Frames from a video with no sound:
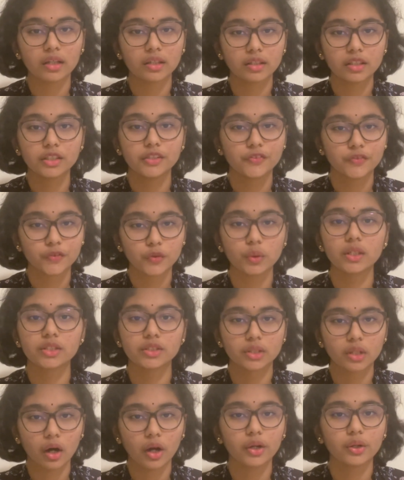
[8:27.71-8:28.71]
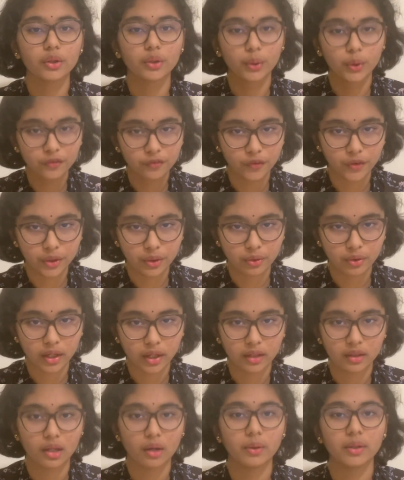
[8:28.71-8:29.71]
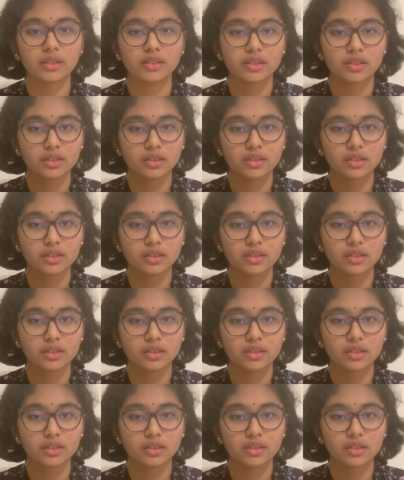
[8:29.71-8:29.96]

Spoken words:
this food is not good for you right now.